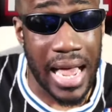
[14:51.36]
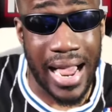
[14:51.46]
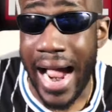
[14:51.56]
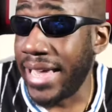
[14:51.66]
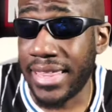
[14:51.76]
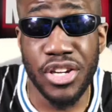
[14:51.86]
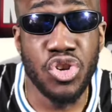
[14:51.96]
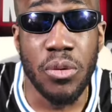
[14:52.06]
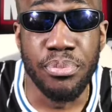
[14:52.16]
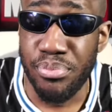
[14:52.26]
I think
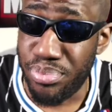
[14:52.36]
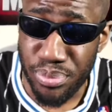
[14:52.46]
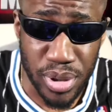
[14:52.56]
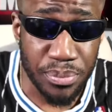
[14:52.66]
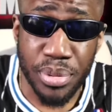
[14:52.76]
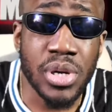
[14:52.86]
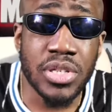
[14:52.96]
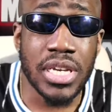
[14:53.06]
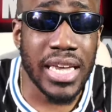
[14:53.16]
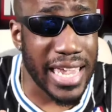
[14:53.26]
you're p-
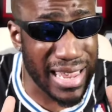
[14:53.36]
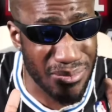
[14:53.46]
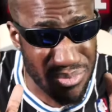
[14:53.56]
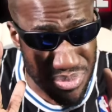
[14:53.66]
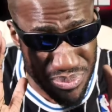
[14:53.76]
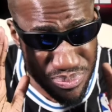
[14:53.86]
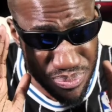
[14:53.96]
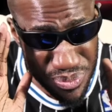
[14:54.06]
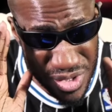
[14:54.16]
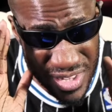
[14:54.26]
putting a,
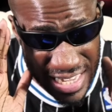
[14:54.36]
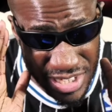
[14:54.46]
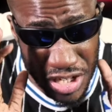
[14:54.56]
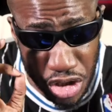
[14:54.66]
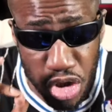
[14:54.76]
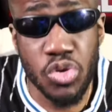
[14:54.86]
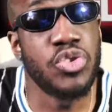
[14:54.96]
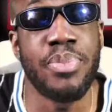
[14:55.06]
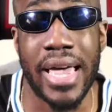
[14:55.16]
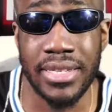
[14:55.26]
it's a huge
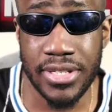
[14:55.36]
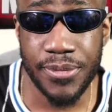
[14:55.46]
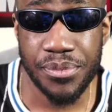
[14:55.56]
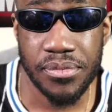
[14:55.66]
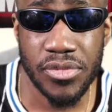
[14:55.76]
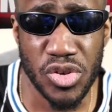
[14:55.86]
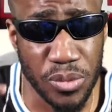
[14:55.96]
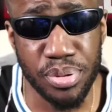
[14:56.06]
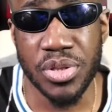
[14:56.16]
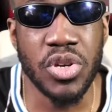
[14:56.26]
bet you're
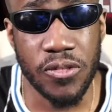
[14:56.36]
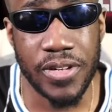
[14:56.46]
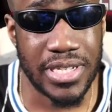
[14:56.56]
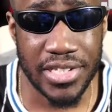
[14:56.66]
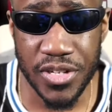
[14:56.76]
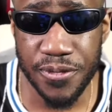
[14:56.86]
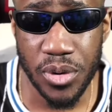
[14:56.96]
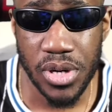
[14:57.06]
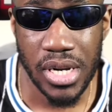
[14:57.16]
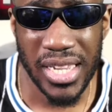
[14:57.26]
putting on Fantastic Four.
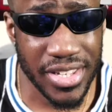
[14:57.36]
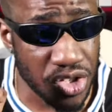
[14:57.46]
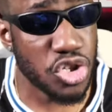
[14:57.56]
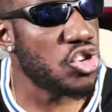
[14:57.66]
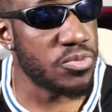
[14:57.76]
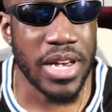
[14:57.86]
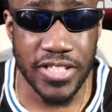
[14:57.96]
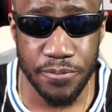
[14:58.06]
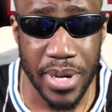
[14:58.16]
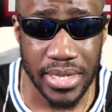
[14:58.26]
It's a huge,
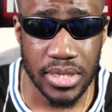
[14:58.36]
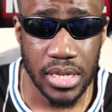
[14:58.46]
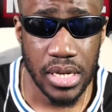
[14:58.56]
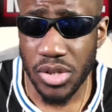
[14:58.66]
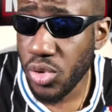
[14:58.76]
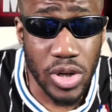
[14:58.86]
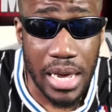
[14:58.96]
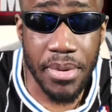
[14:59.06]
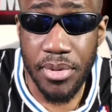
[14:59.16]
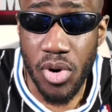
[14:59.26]
massive bet. So look, I
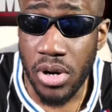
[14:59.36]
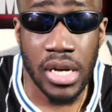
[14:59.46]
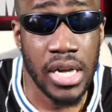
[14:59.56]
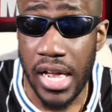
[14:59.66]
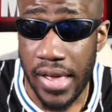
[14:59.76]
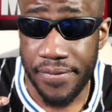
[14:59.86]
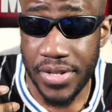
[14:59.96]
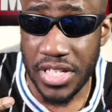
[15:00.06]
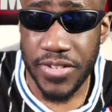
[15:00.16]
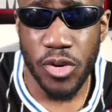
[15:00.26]
may be wrong.
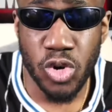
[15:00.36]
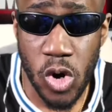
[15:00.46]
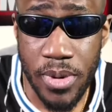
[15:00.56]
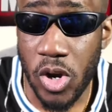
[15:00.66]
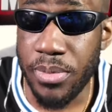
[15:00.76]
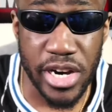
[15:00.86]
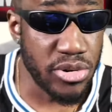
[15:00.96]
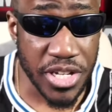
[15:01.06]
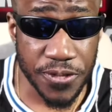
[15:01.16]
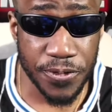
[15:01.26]
Fantastic Four could come out, could be a
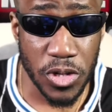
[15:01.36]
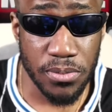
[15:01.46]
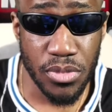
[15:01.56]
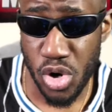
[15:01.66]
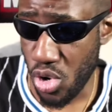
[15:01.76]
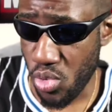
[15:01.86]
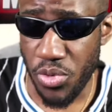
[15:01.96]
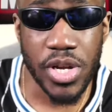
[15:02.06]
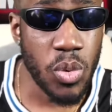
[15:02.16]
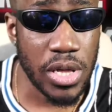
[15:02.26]
great film,
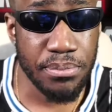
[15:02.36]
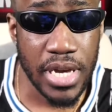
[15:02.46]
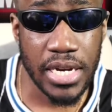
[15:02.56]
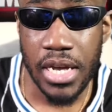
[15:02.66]
really well made.